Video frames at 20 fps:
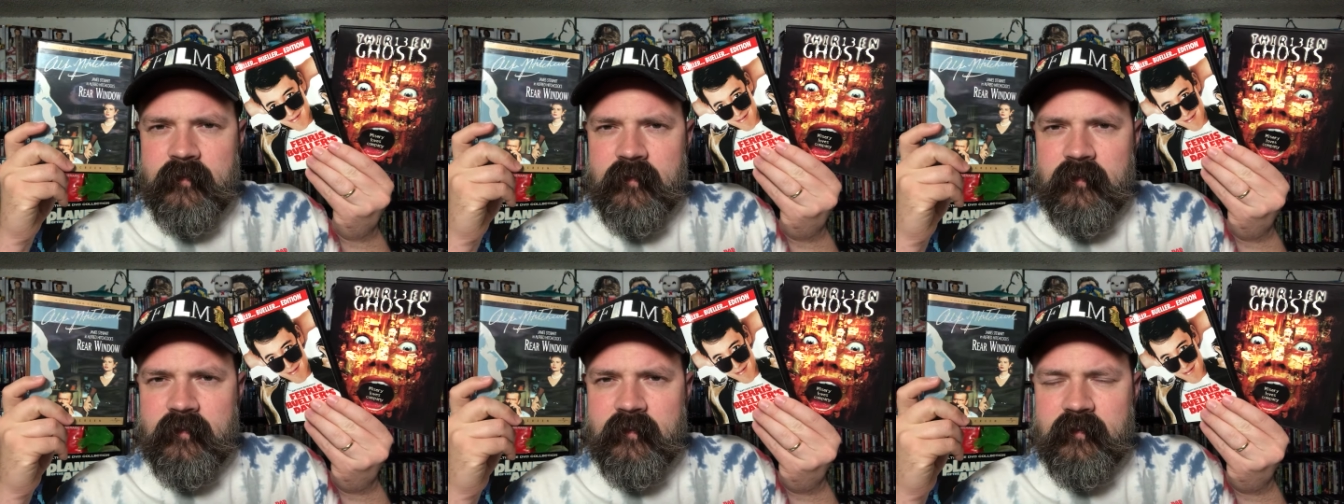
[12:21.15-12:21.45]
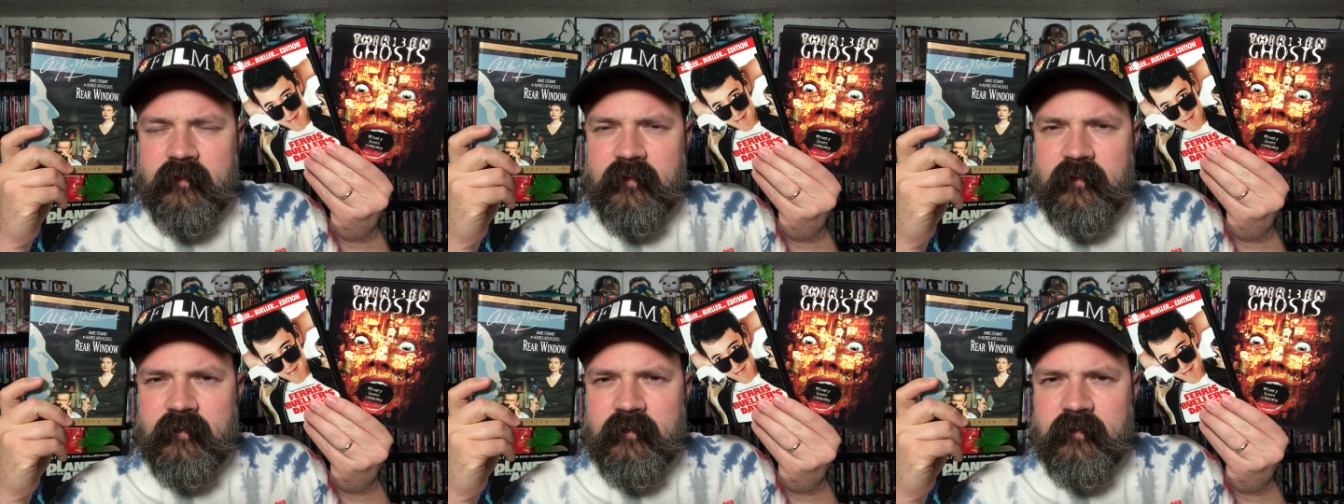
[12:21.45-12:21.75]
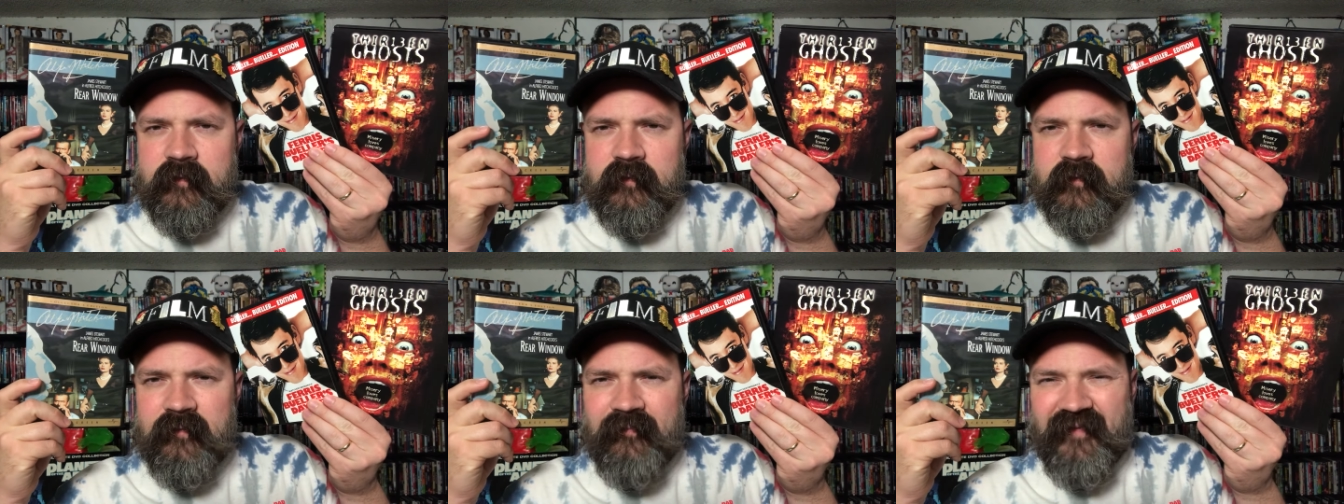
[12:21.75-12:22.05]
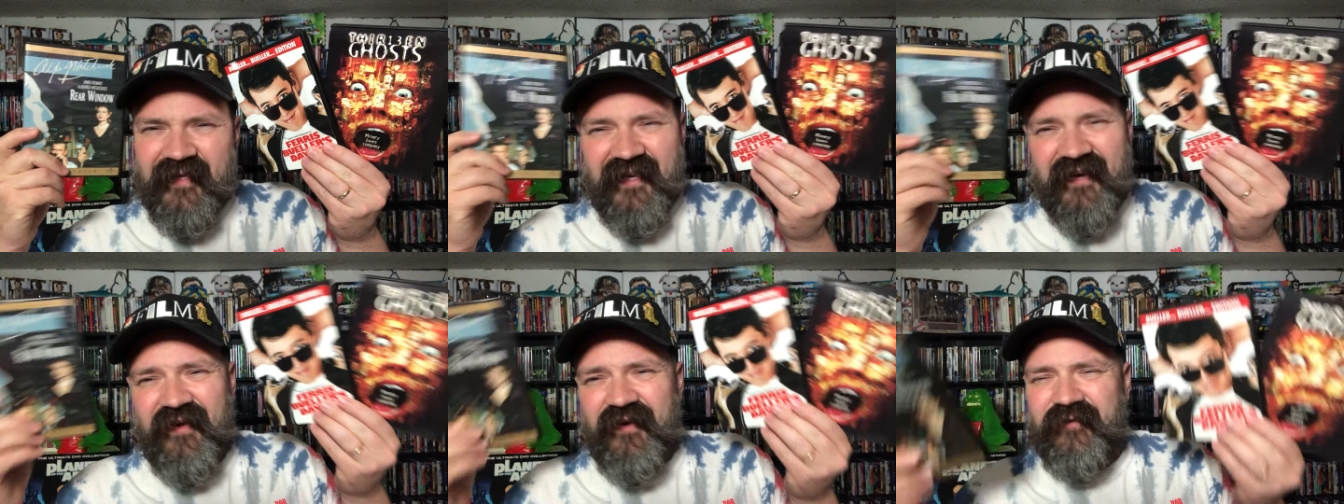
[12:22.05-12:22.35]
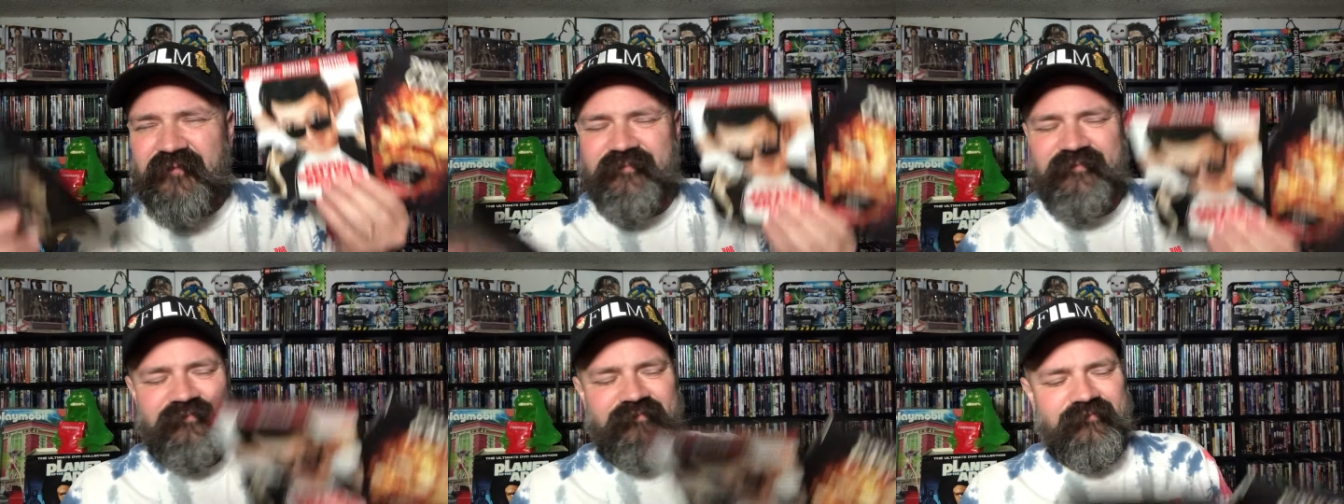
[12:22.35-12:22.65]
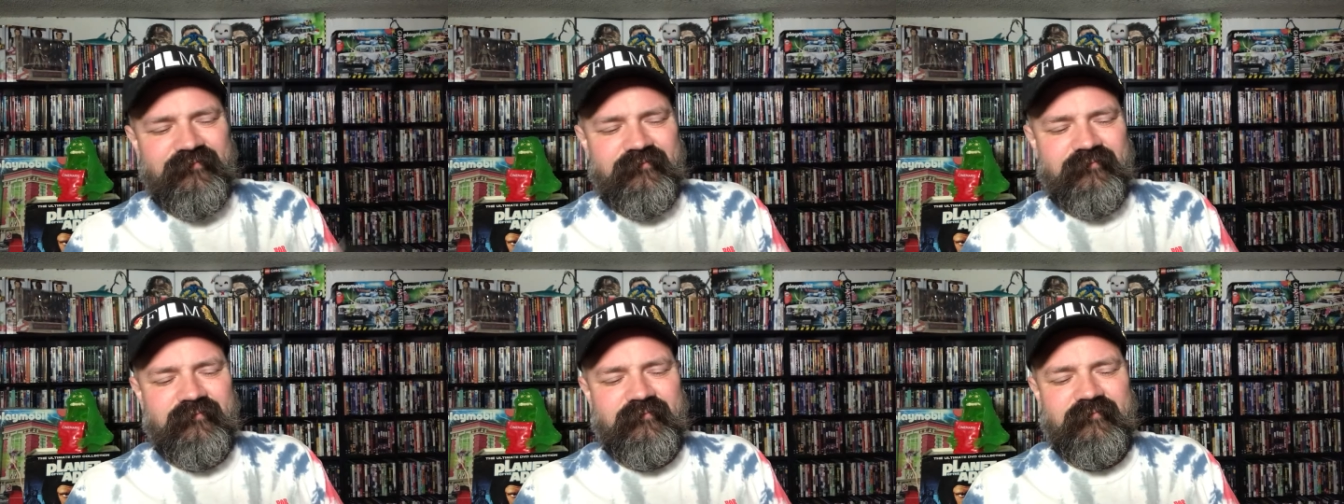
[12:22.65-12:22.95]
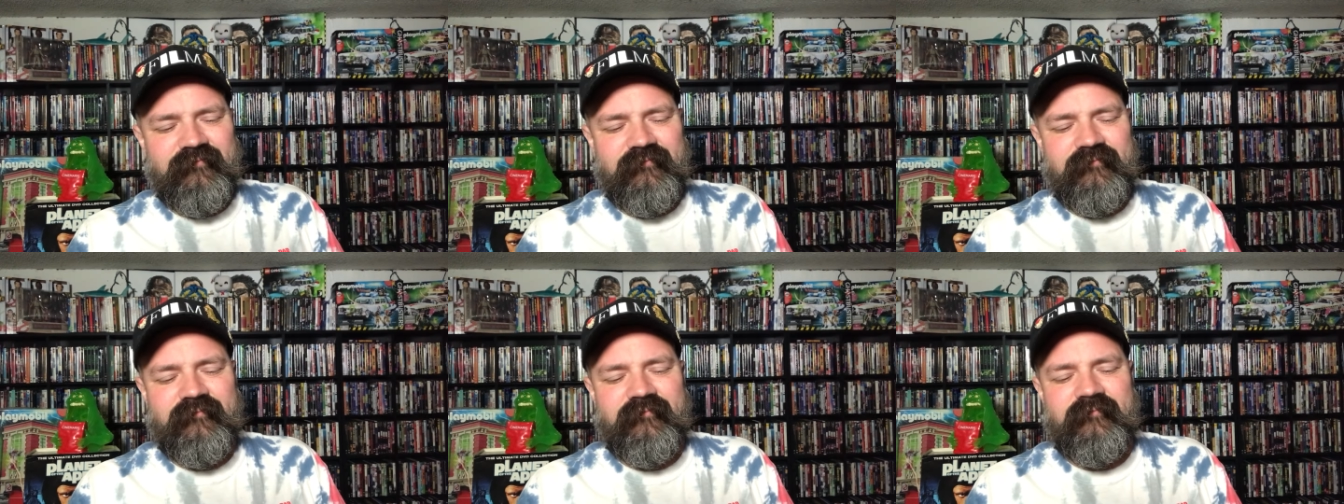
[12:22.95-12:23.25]
Um, you know,
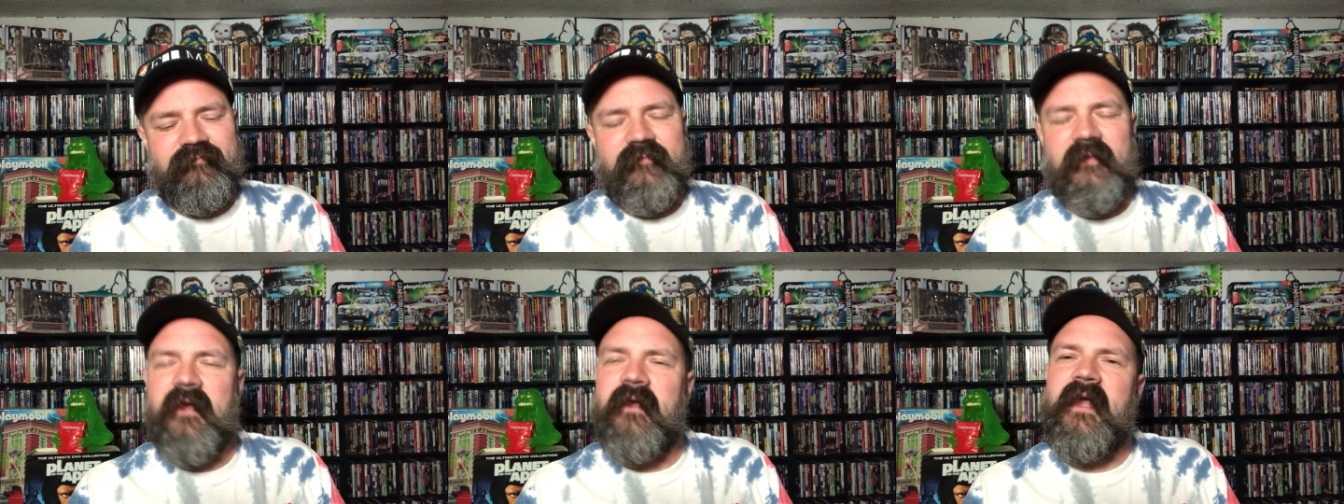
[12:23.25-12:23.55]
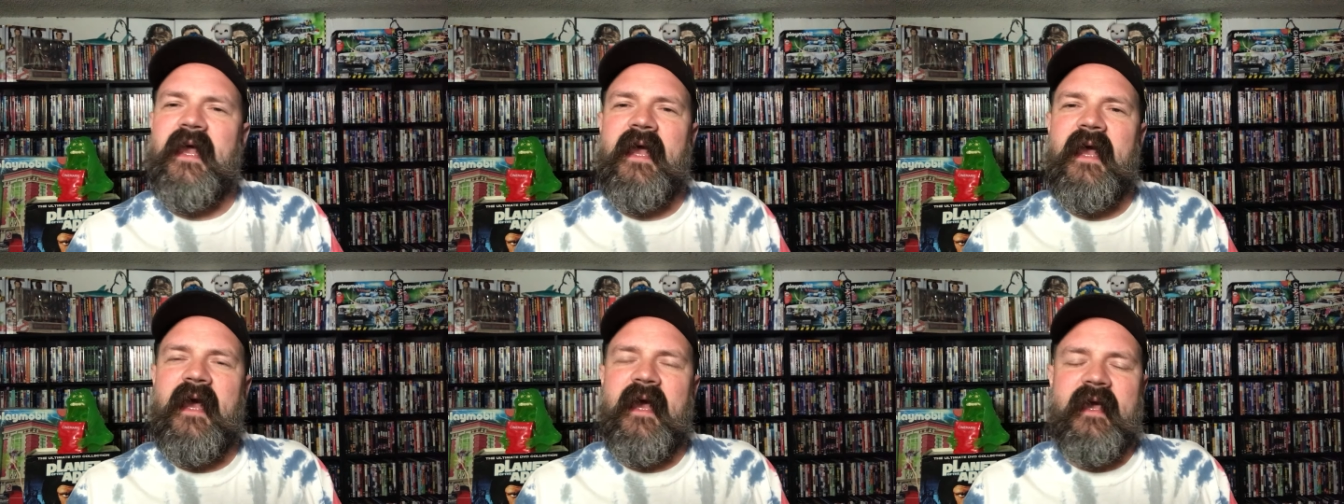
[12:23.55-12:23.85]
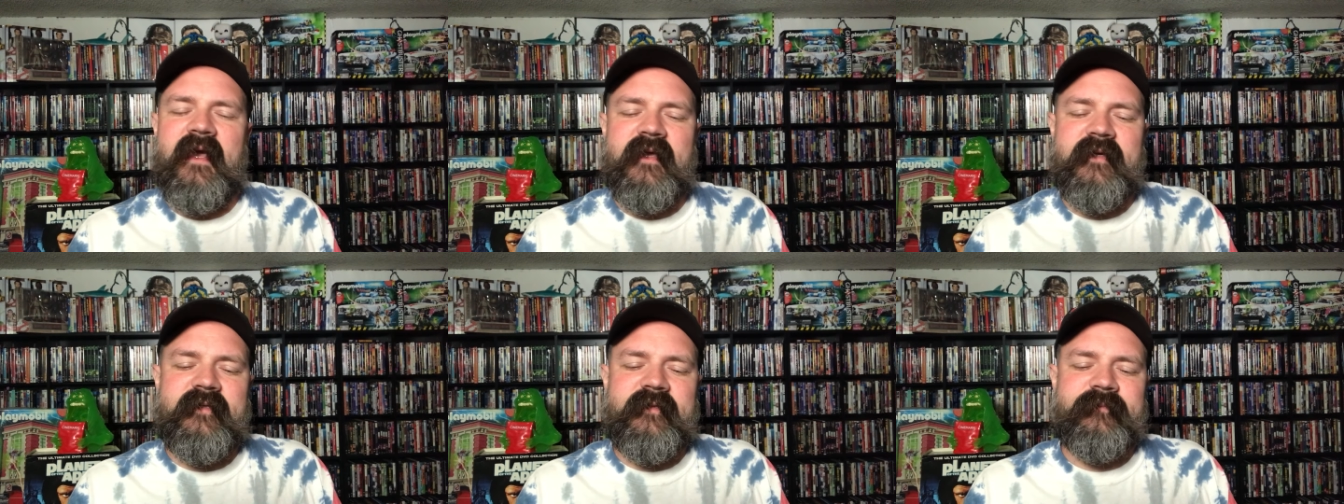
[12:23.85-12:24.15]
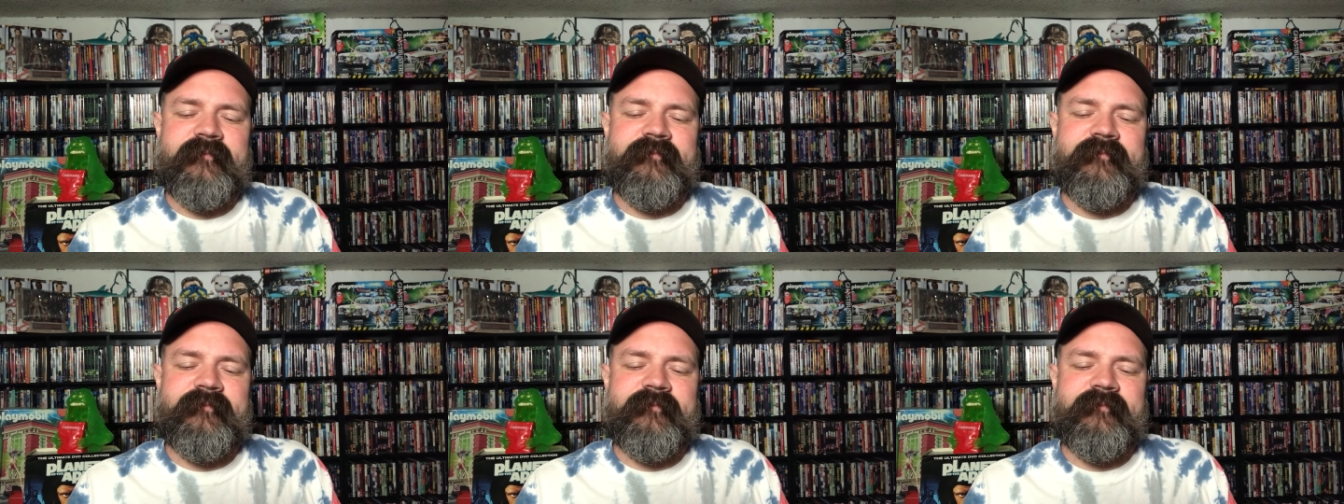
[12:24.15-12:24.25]
heck it.